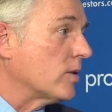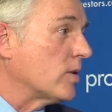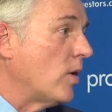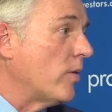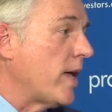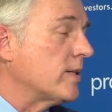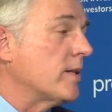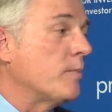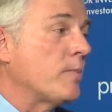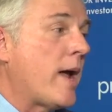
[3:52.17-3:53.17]
So that's
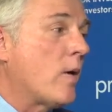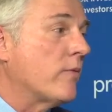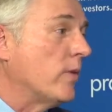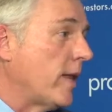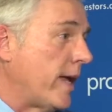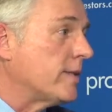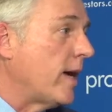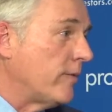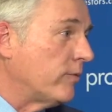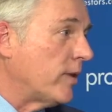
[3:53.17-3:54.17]
a powerful
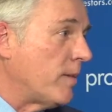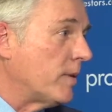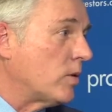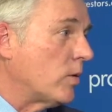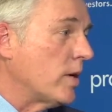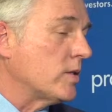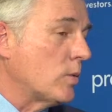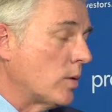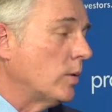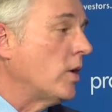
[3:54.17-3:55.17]
anti-inflammatory. So
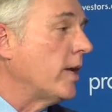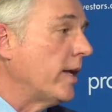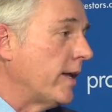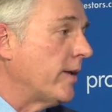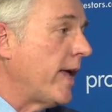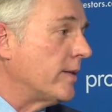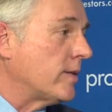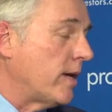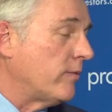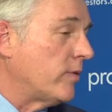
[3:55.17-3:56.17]
we're looking at
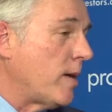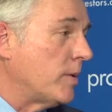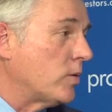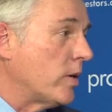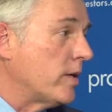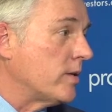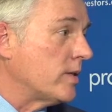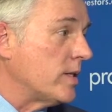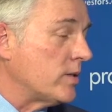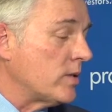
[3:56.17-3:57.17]
anti-inflammatory
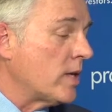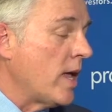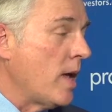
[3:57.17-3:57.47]
diseases.